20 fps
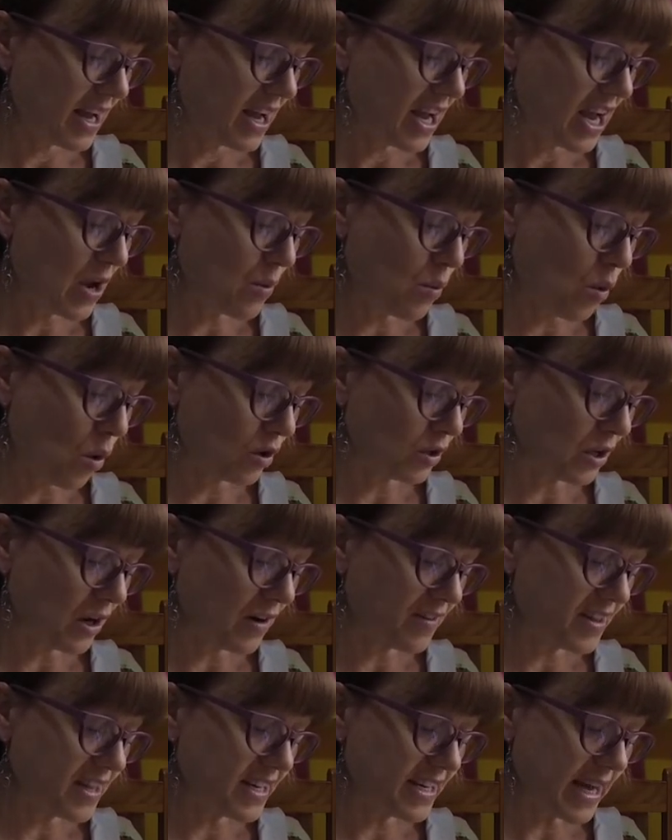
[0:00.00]
He walked
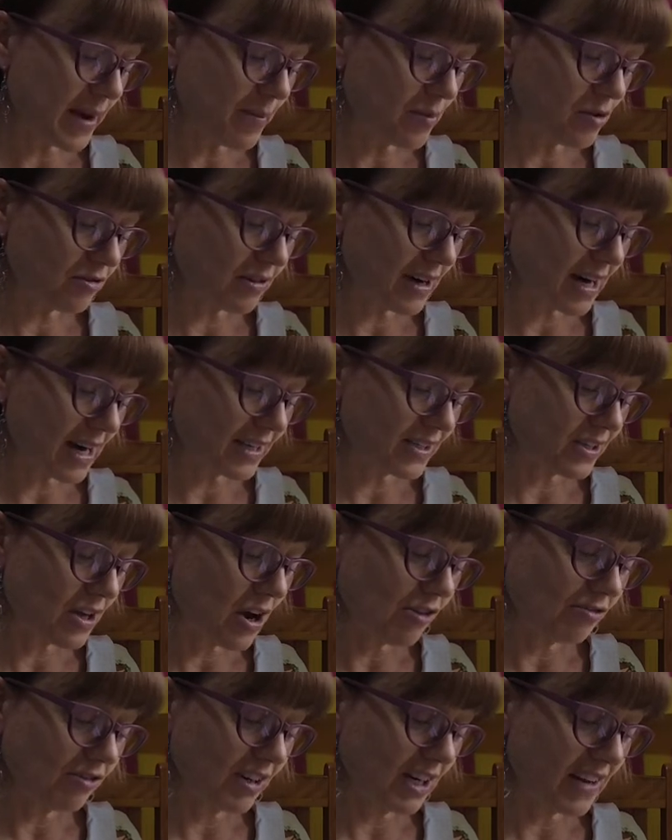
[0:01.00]
over the damp grass,
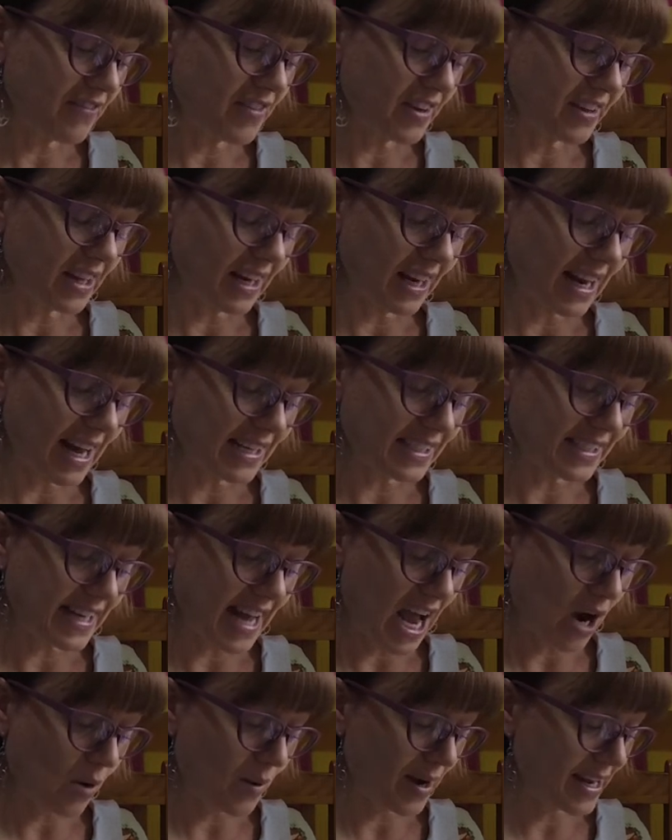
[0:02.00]
reliving the last
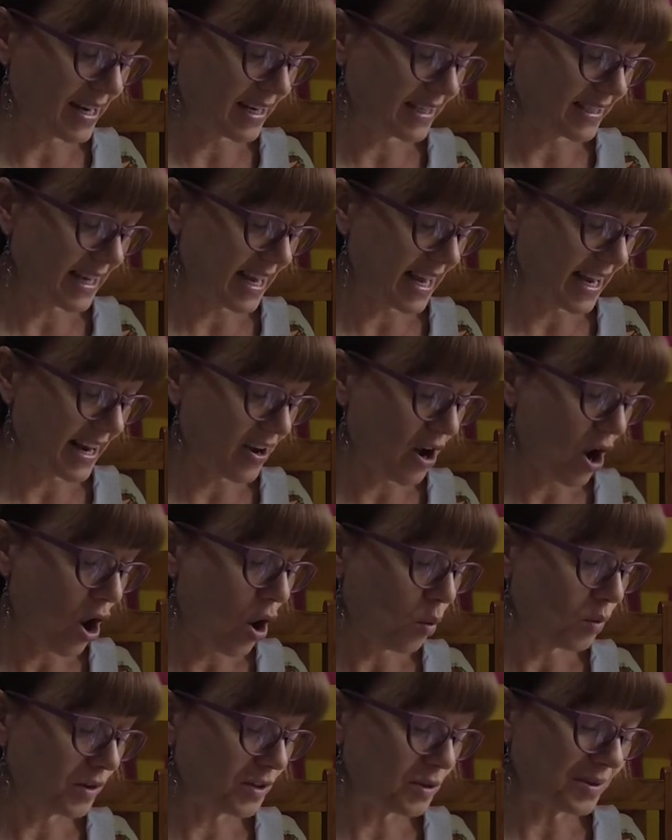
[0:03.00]
hour in his head,
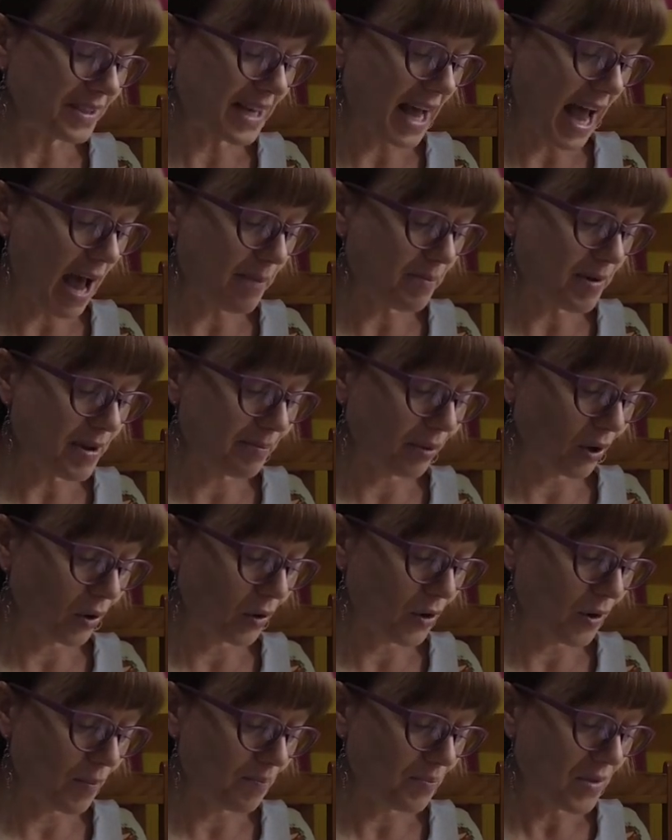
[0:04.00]
which was a happy
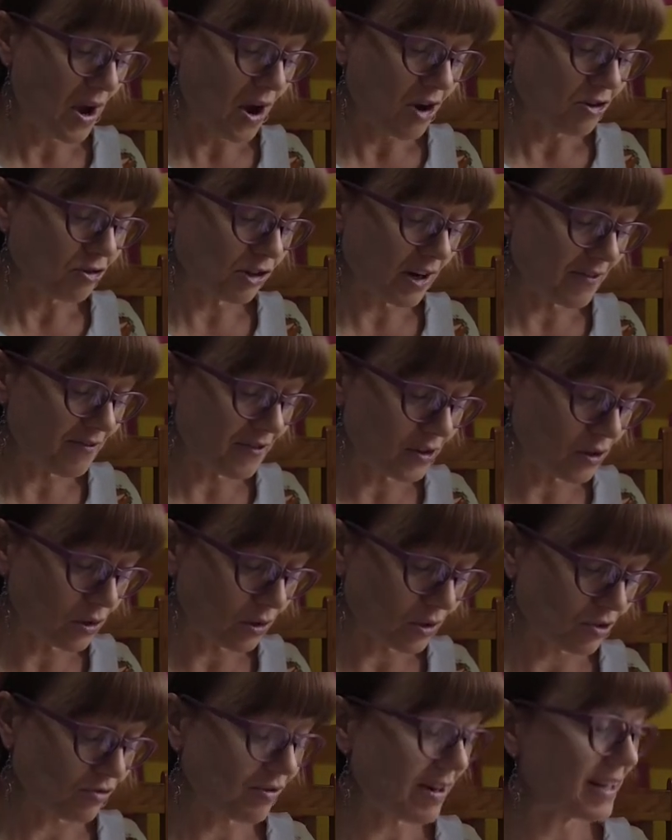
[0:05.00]
blur.
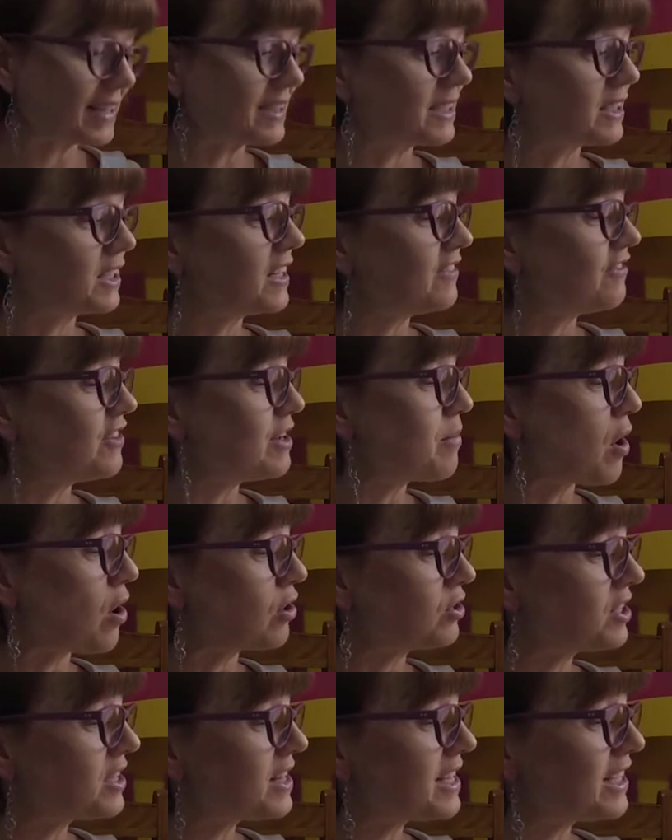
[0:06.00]
Gryffindors running to lift him
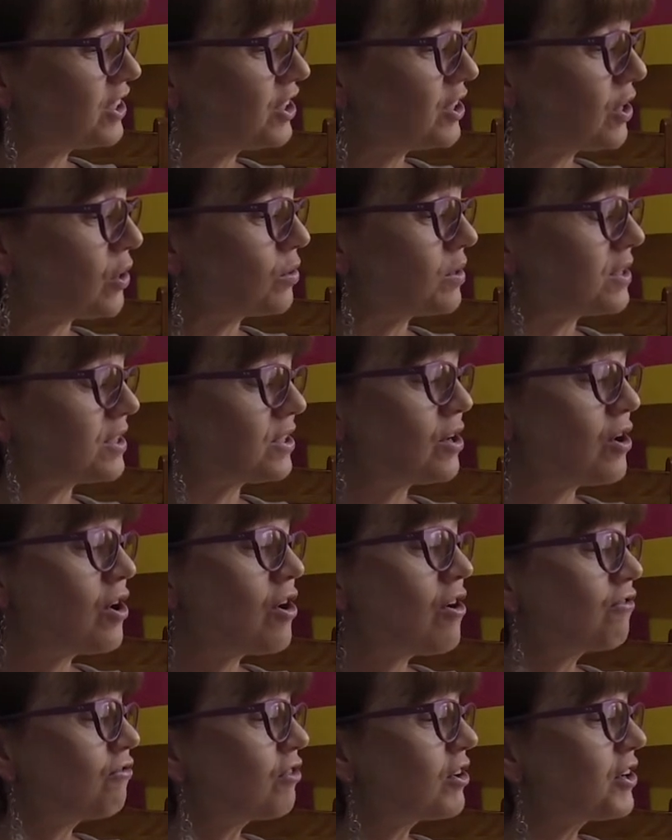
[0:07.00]
onto their shoulders,
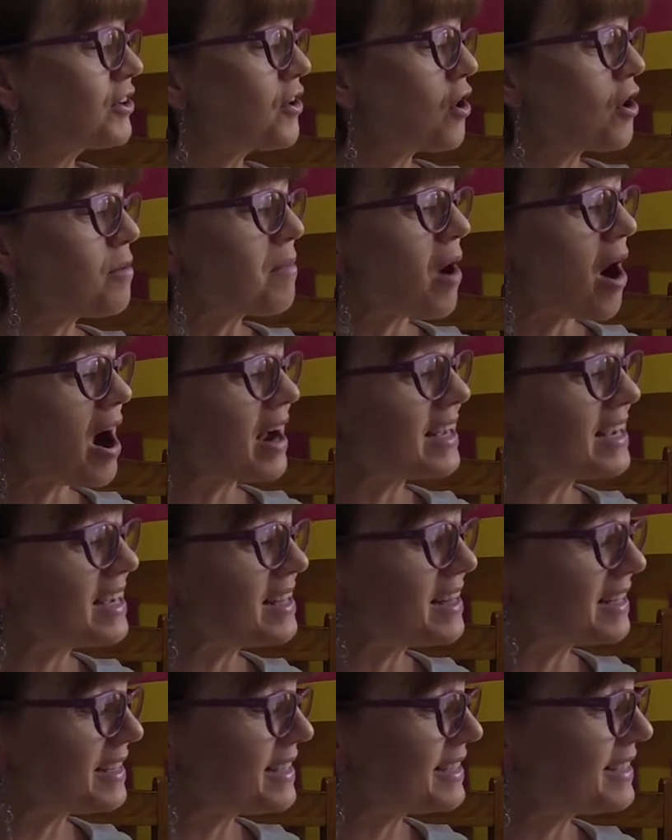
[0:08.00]
Ron and Hermione
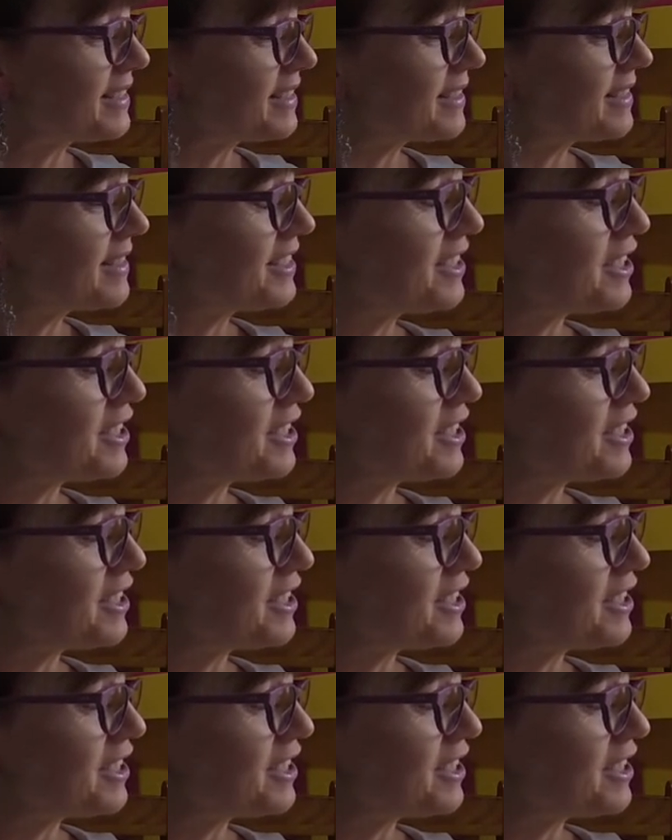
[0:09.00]
in the distance